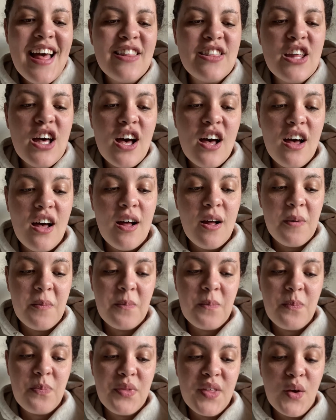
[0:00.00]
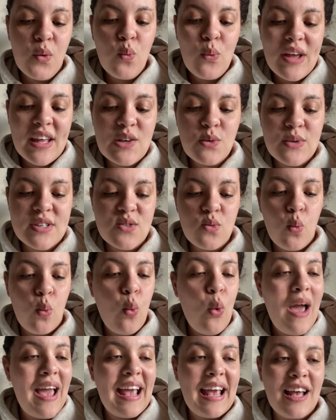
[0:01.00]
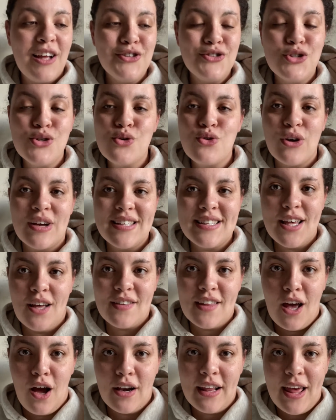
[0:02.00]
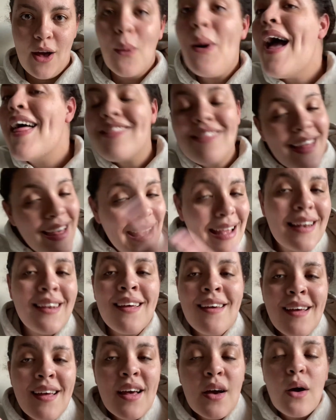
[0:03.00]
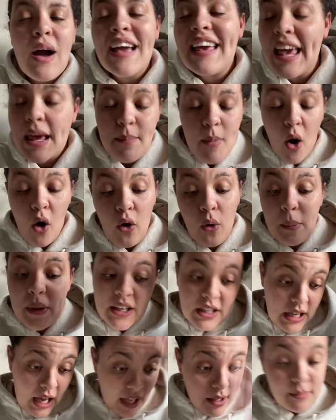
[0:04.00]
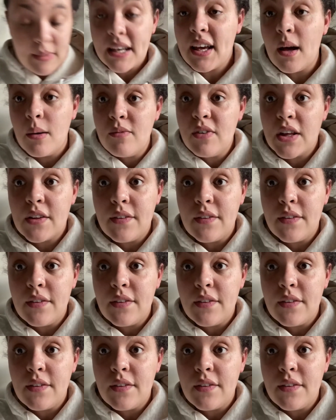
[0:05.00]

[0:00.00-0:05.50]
The wind was way too crazy on the audio. And then I came home, got my comfy